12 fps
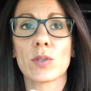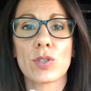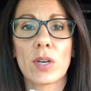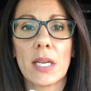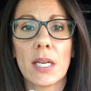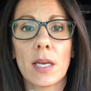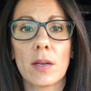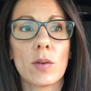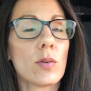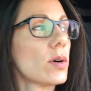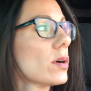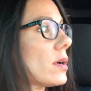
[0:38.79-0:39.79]
training a
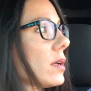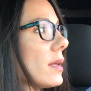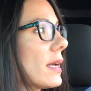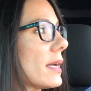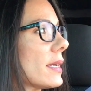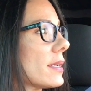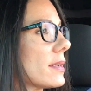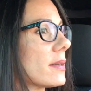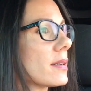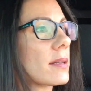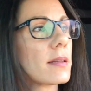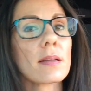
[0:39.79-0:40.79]
new girl, and
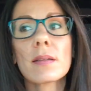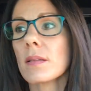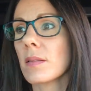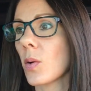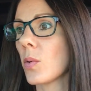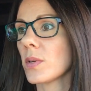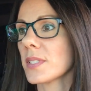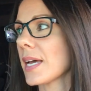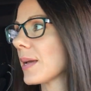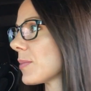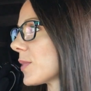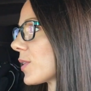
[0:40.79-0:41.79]
the whole
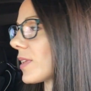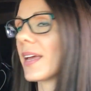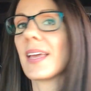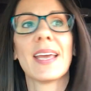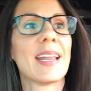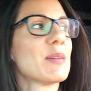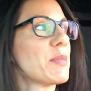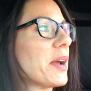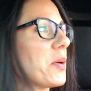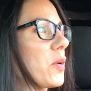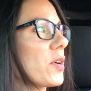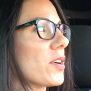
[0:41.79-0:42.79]
time they're like getting my
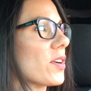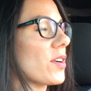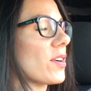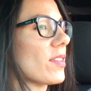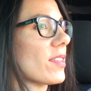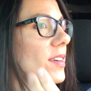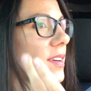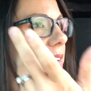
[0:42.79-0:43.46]
order, the